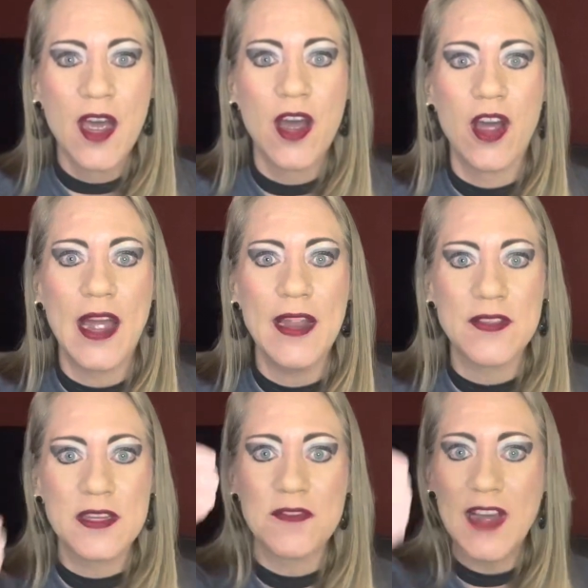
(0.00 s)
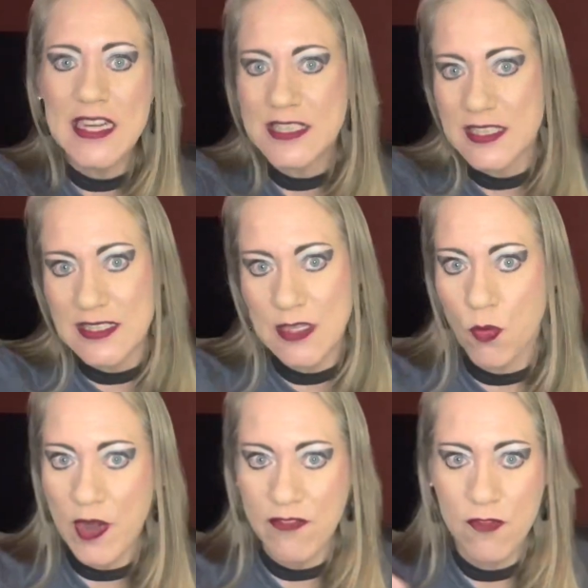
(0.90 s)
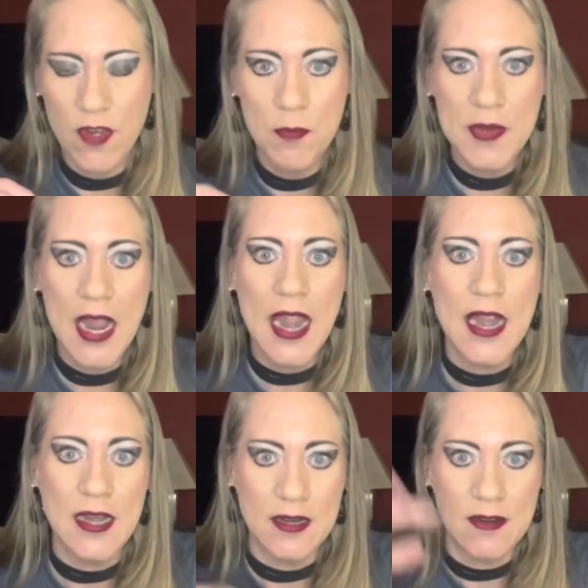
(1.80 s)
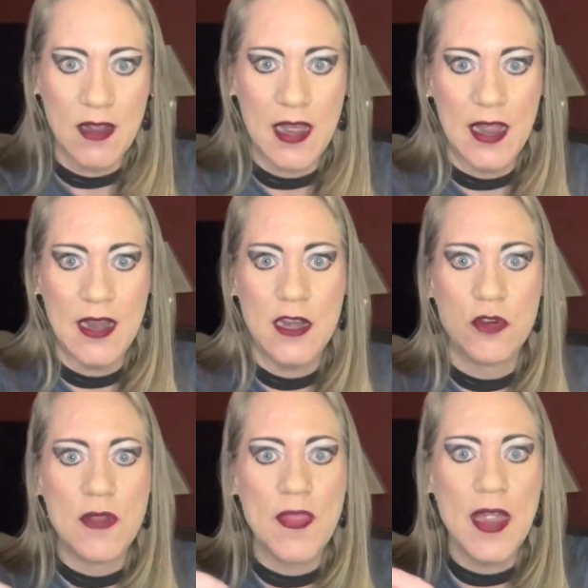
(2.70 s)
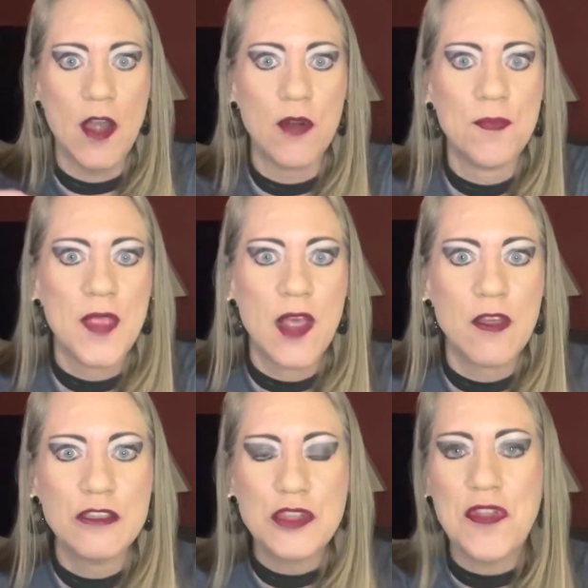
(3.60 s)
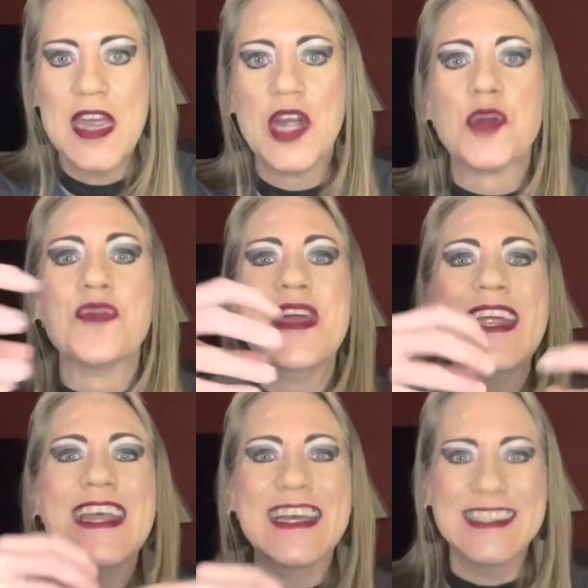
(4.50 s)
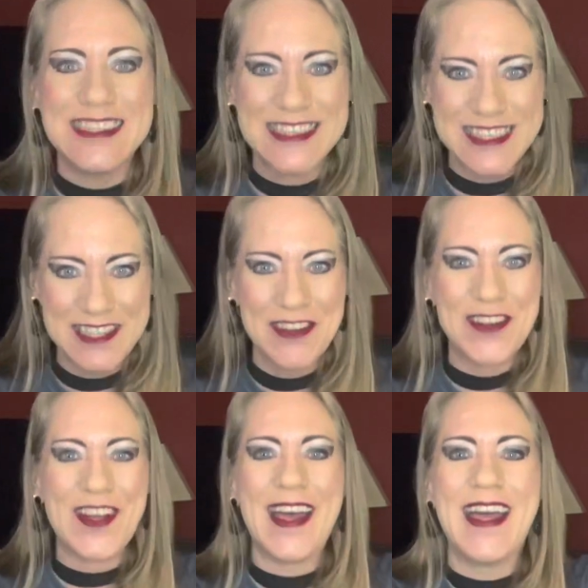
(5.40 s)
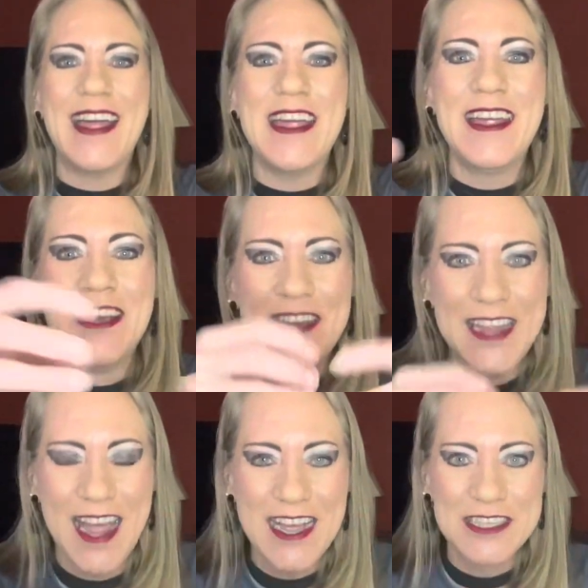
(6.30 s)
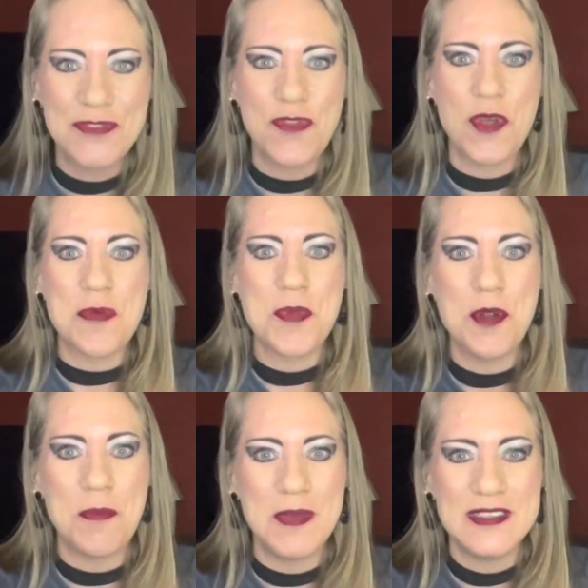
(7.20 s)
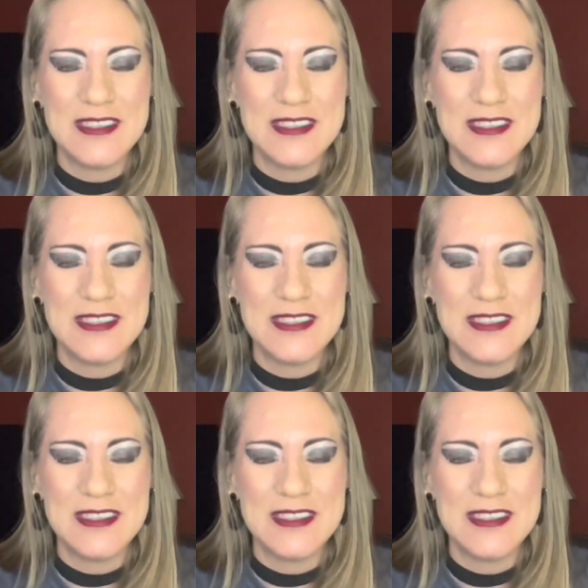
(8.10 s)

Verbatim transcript: all right, the devices that we've obtained, okay, here and there. Those are the ingredients, okay? Yes, for the purpose.